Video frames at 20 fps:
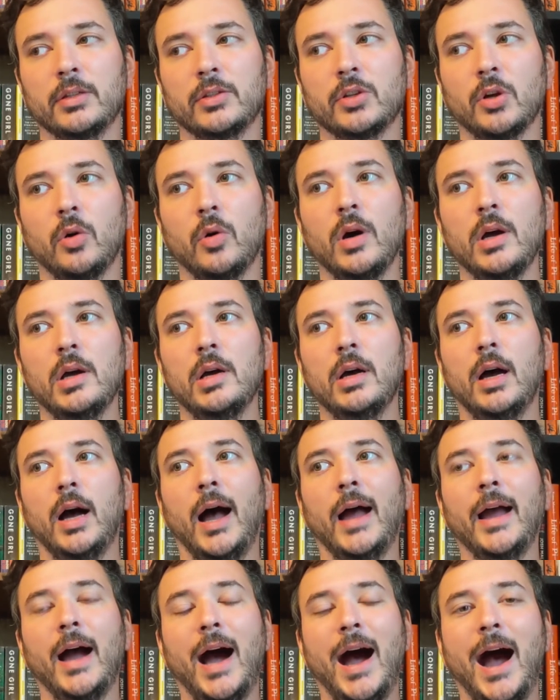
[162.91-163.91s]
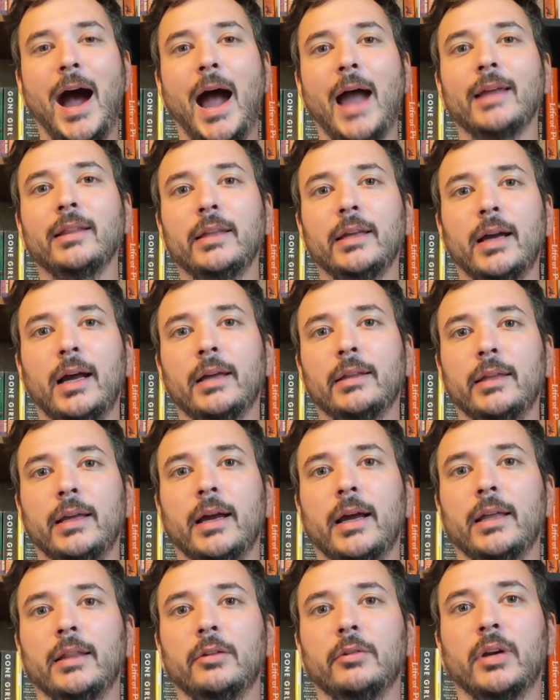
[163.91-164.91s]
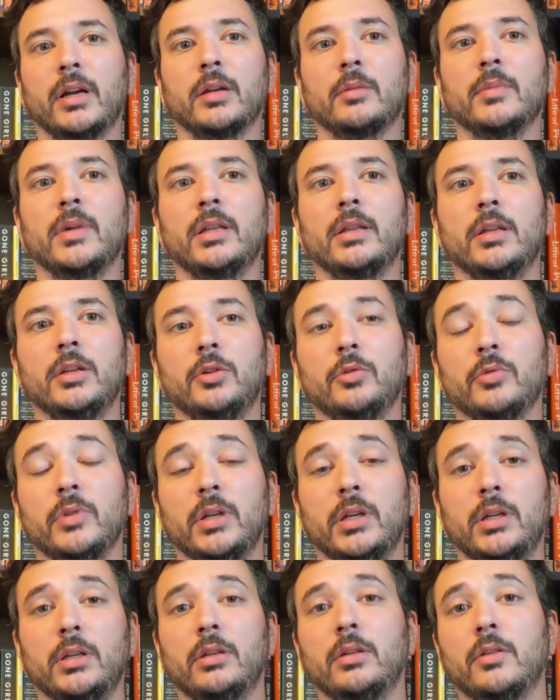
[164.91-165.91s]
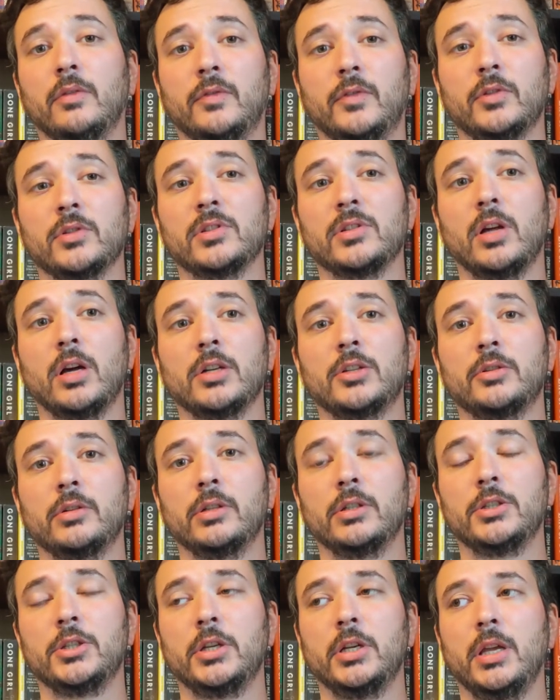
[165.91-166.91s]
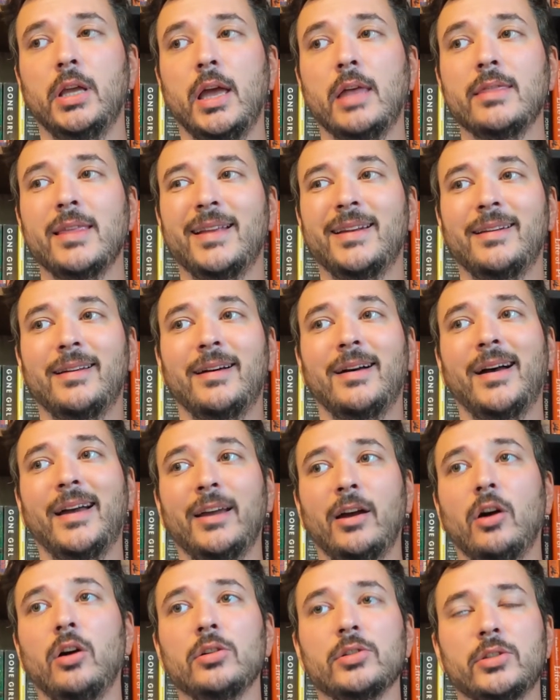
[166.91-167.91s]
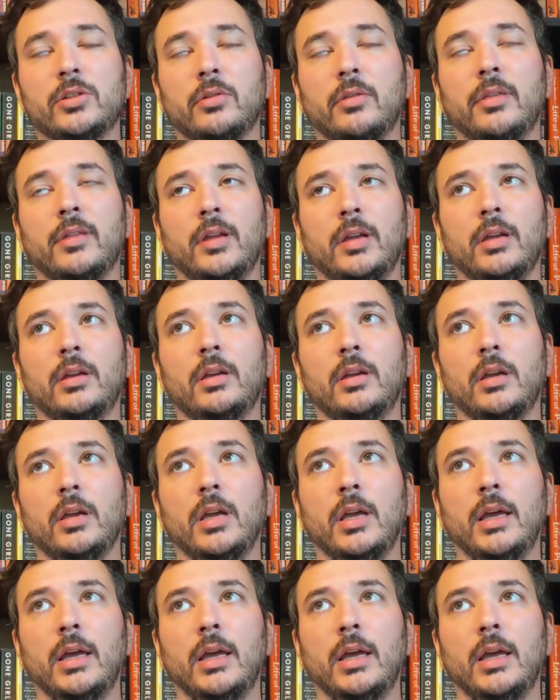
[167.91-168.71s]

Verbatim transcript: So I highly, highly, highly recommend that you read the First Law trilogy. And then I also think